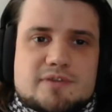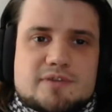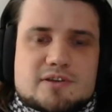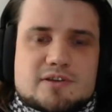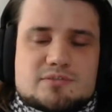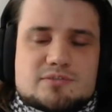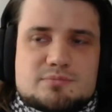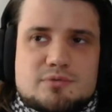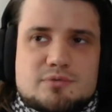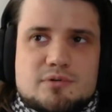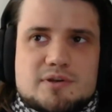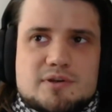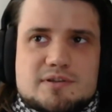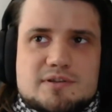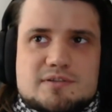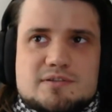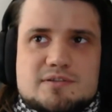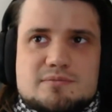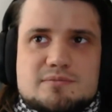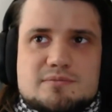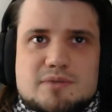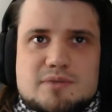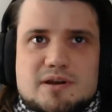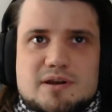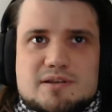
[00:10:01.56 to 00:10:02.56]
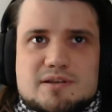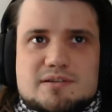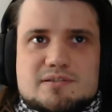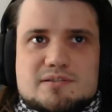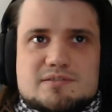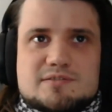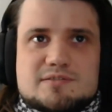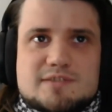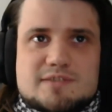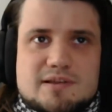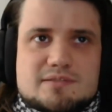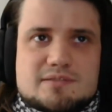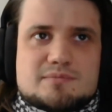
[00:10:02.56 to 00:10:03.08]
point by the
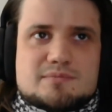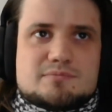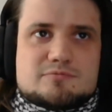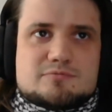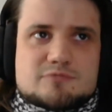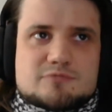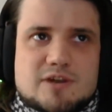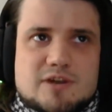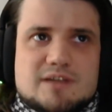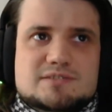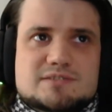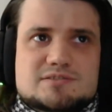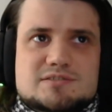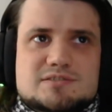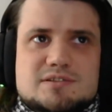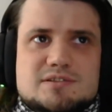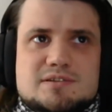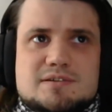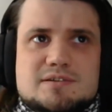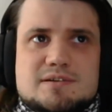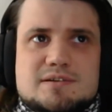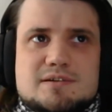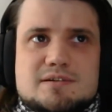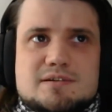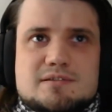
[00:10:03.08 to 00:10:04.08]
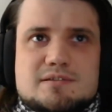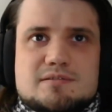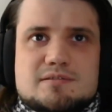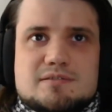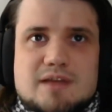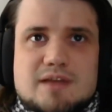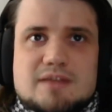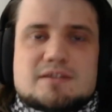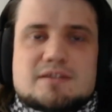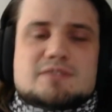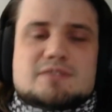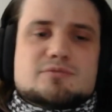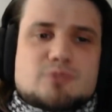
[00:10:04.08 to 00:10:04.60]
set range,
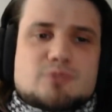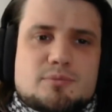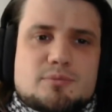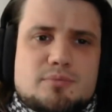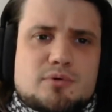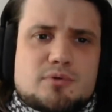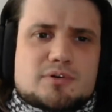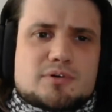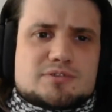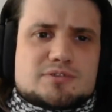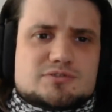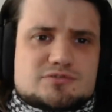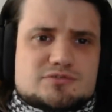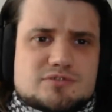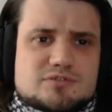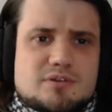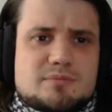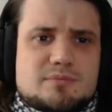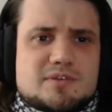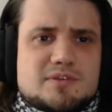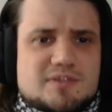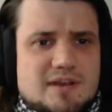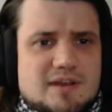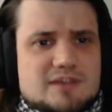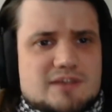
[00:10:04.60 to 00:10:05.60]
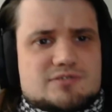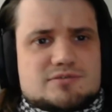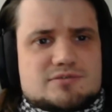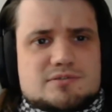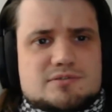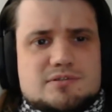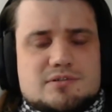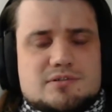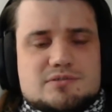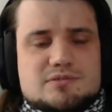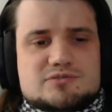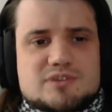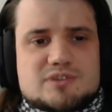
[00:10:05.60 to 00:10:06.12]
then it reports from its
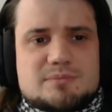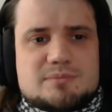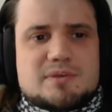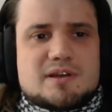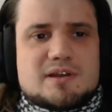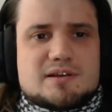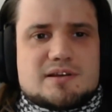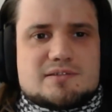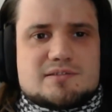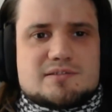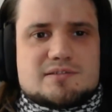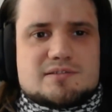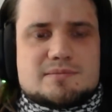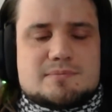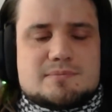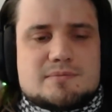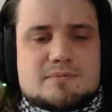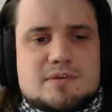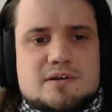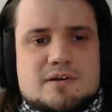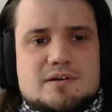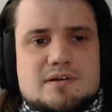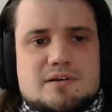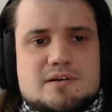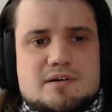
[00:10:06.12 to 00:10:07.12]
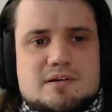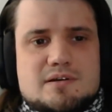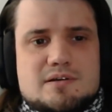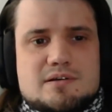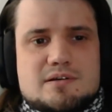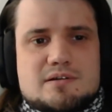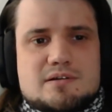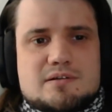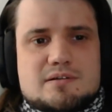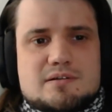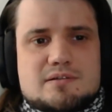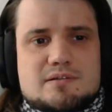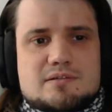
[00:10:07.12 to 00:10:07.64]
actual GPS.
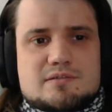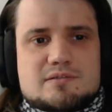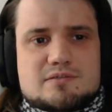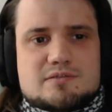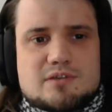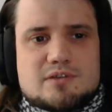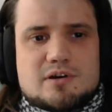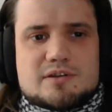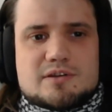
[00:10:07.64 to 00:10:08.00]
So that